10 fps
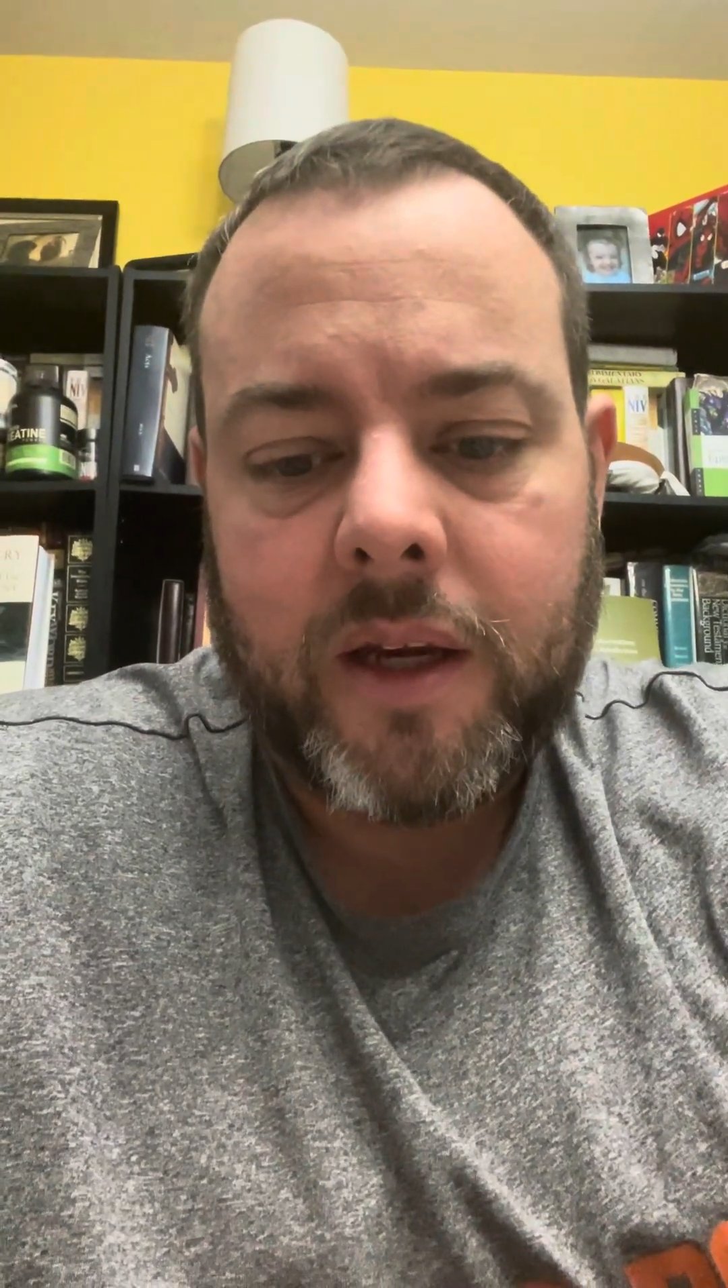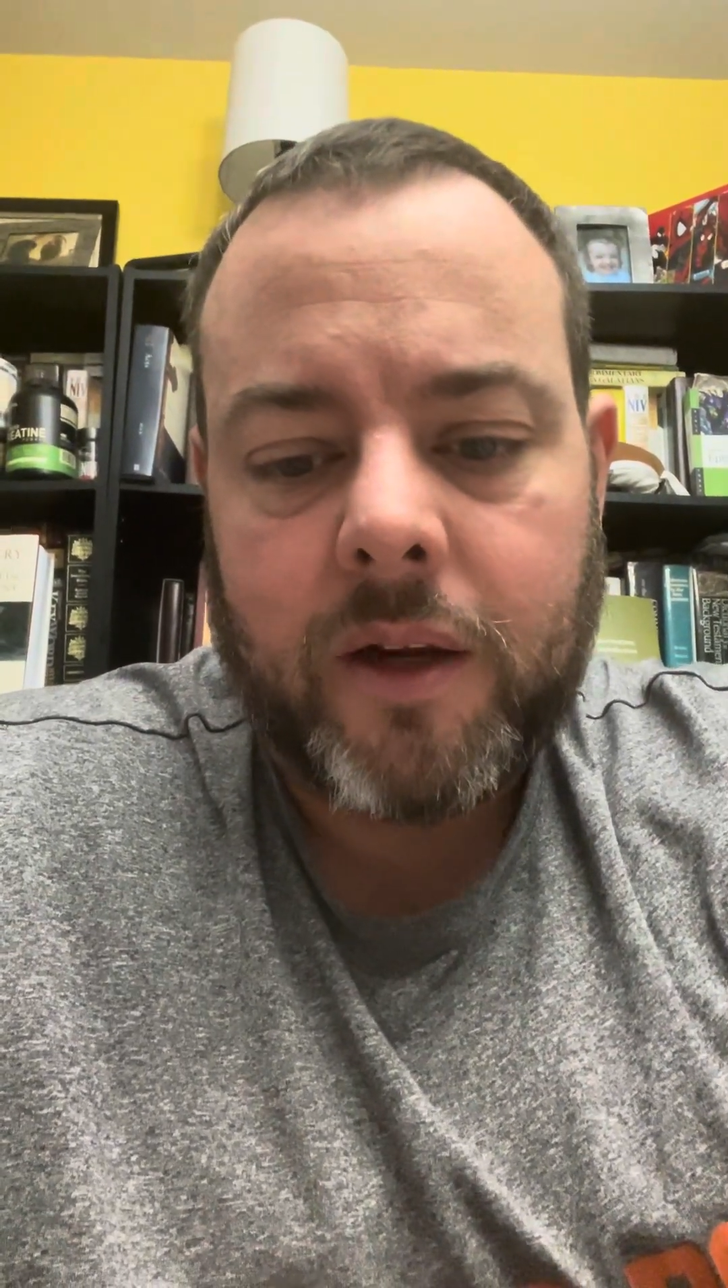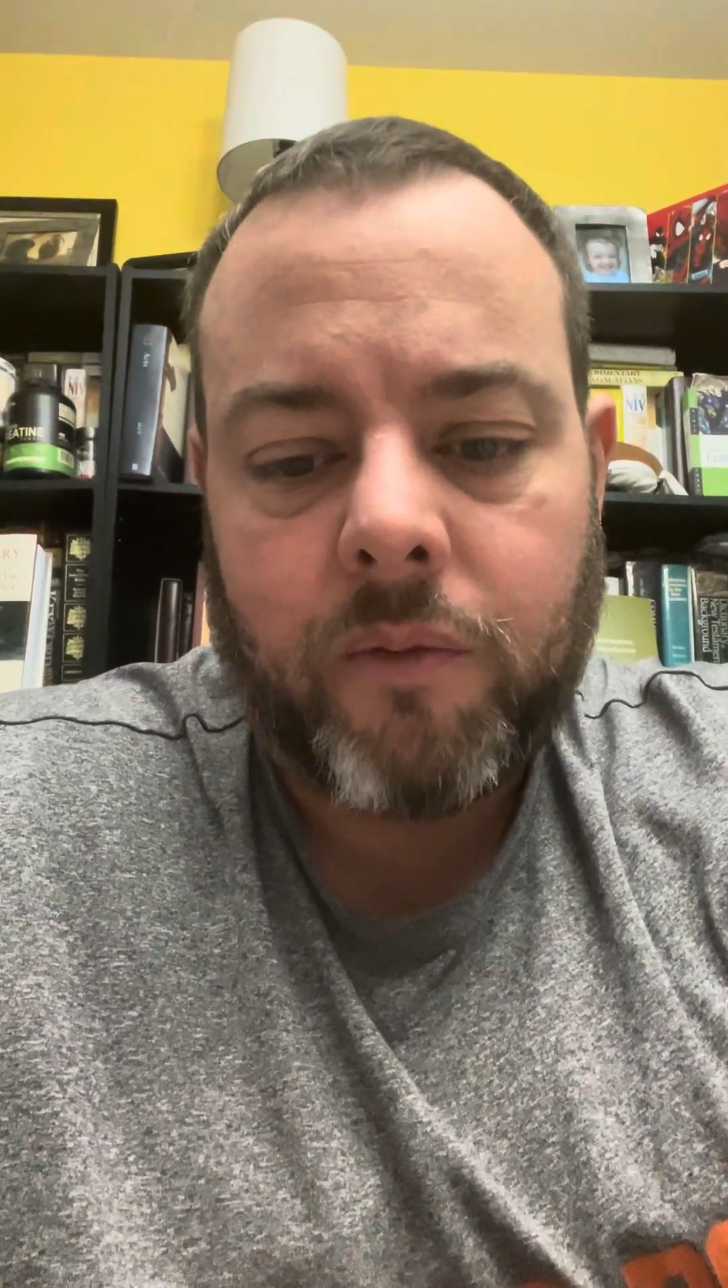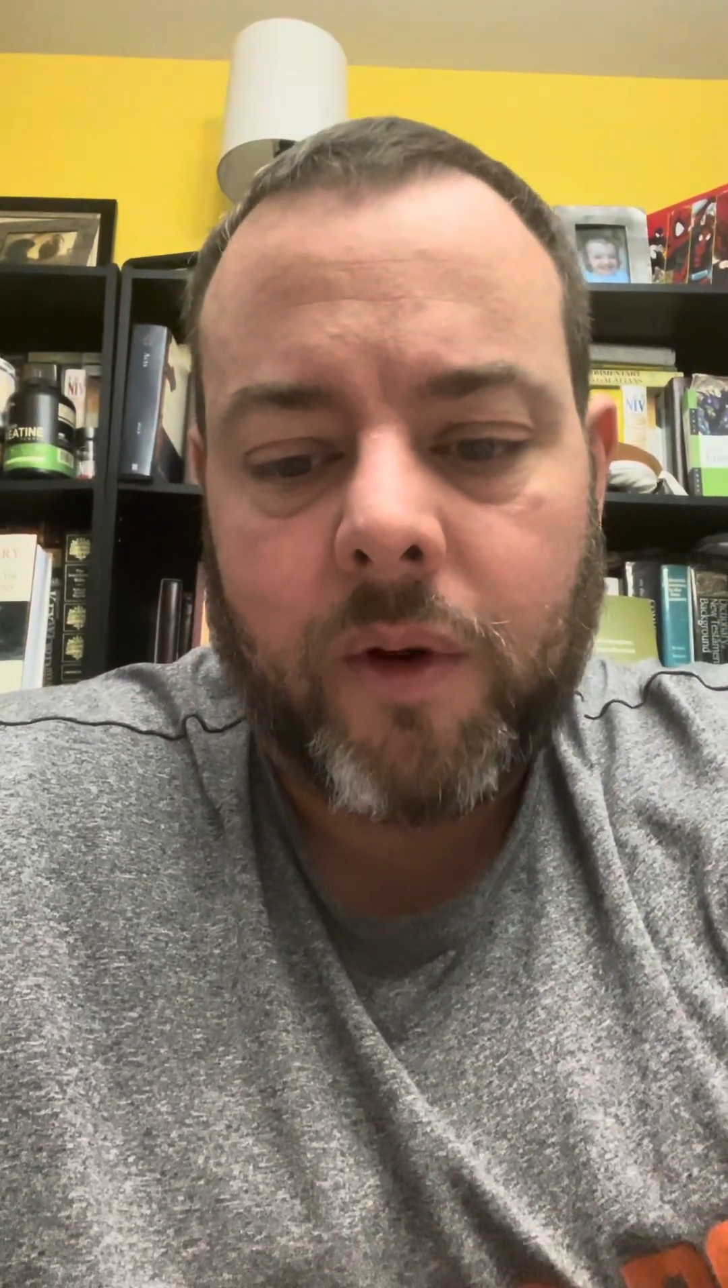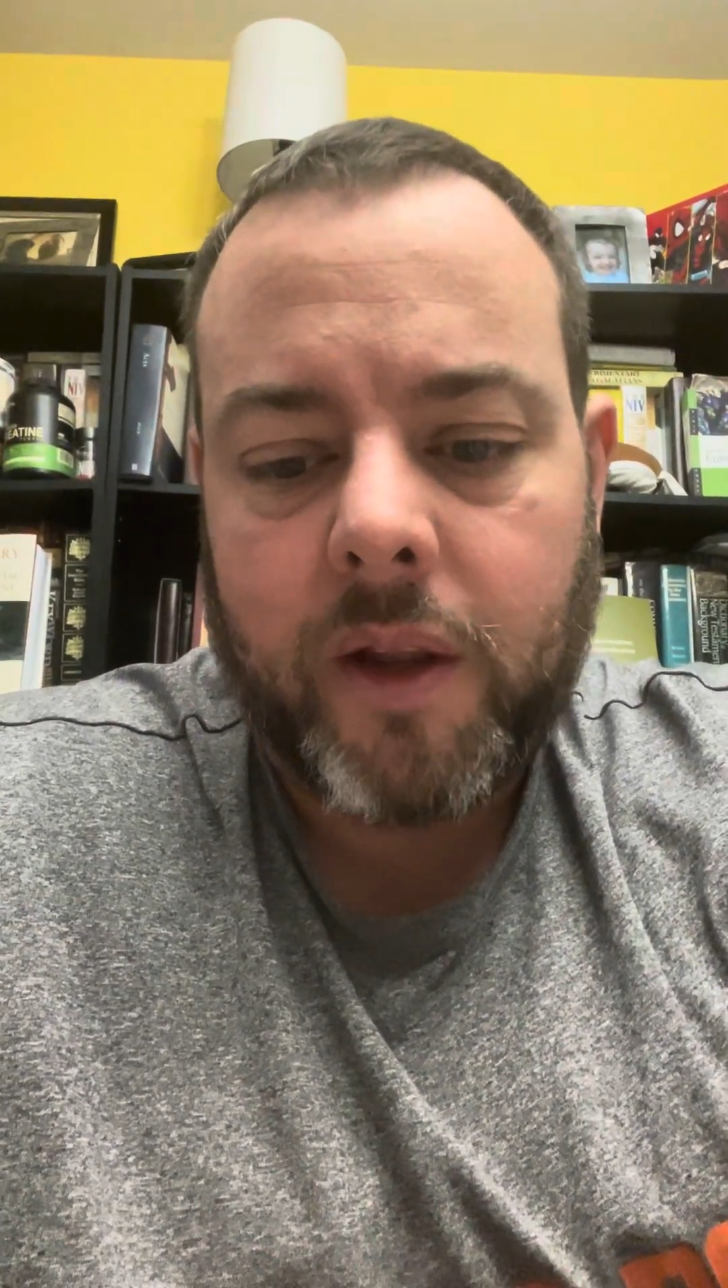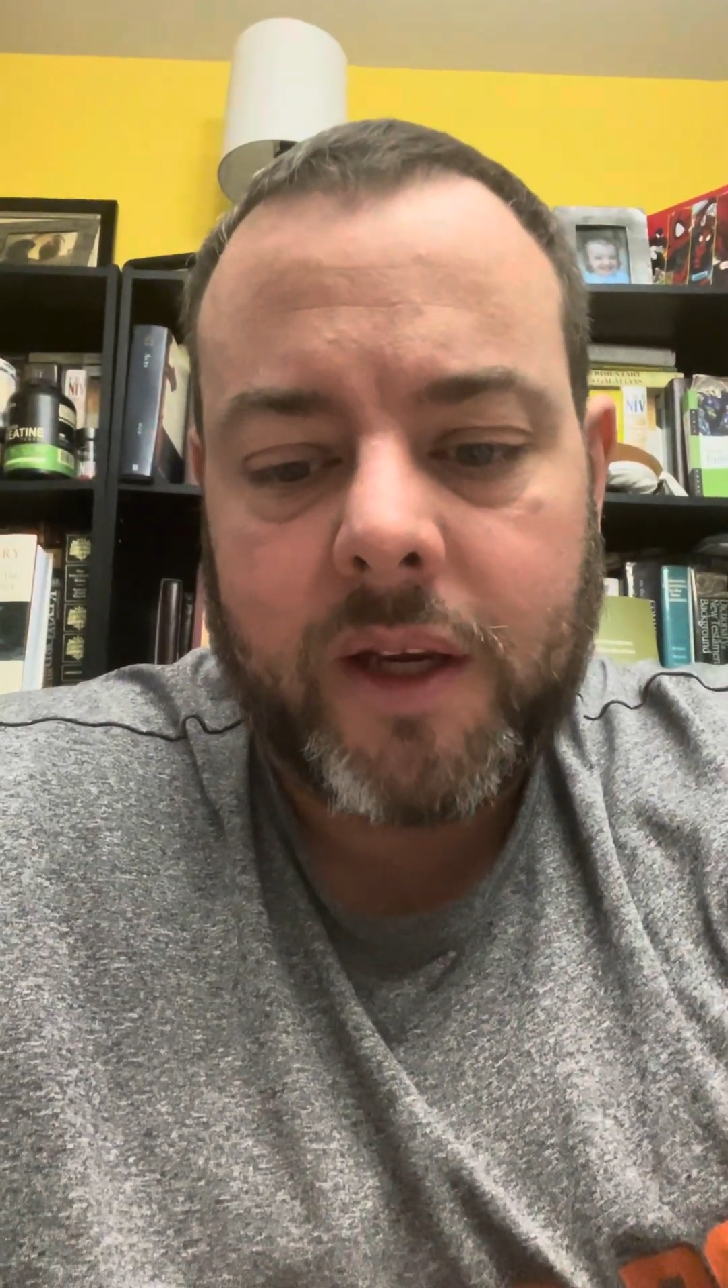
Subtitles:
you're really